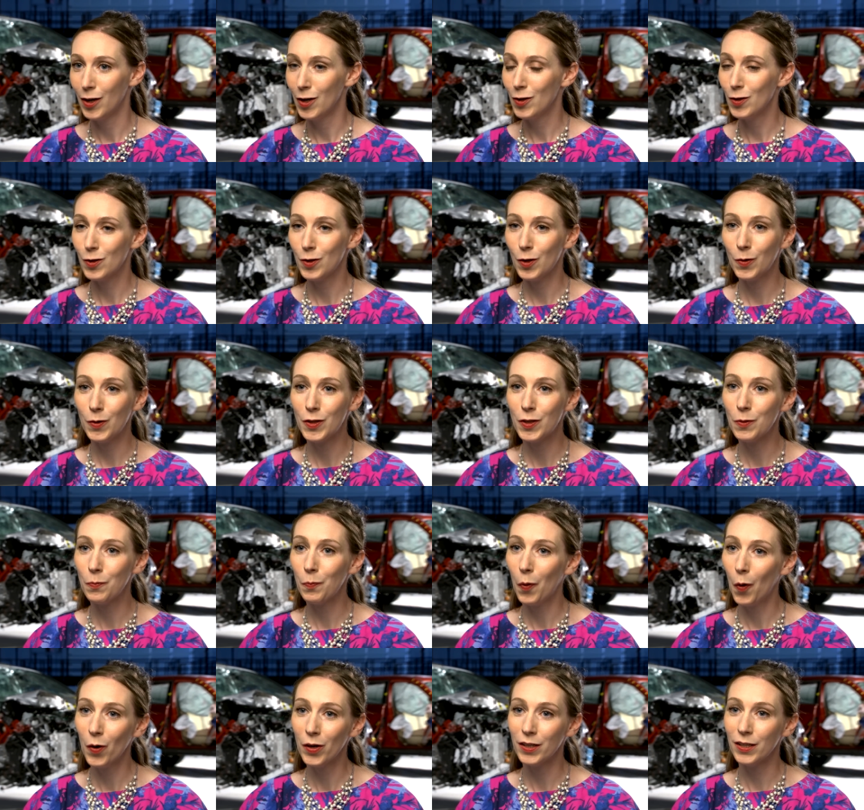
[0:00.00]
so it's
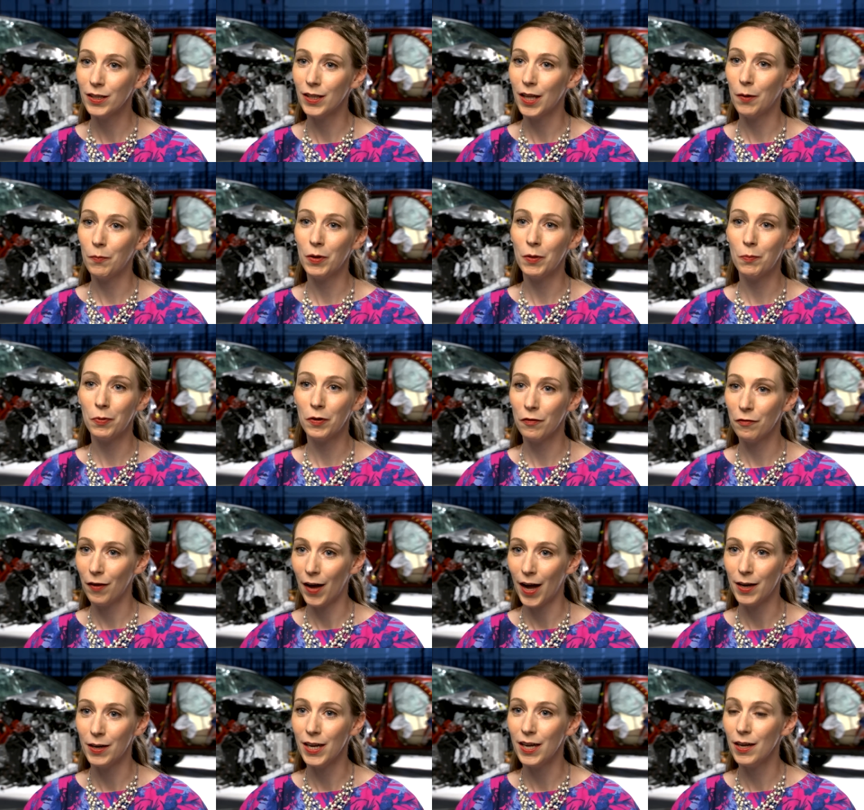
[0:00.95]
important that we
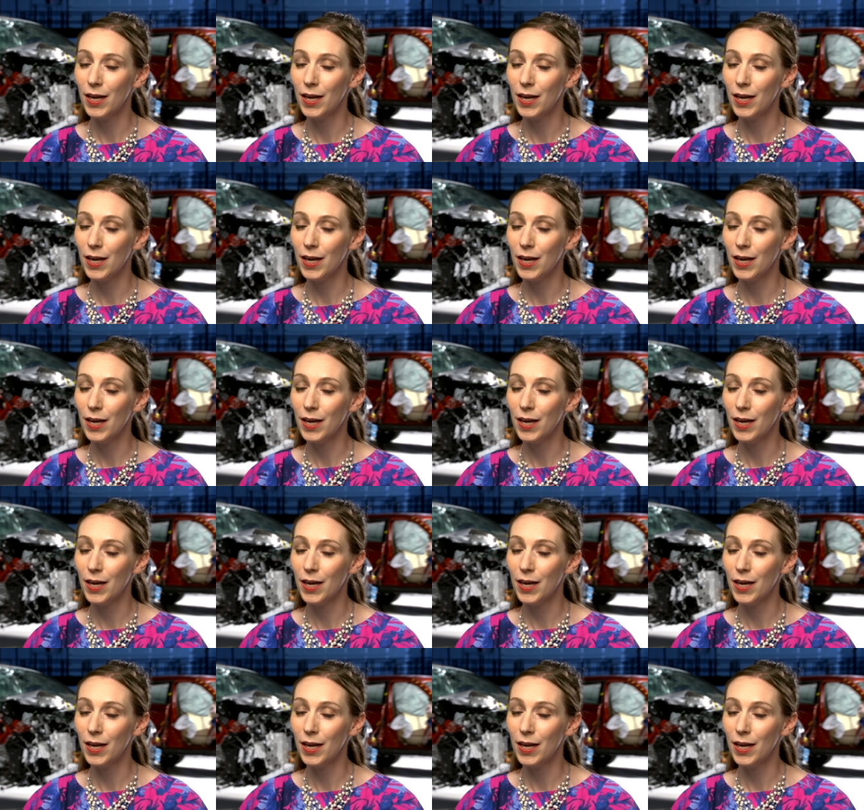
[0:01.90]
provide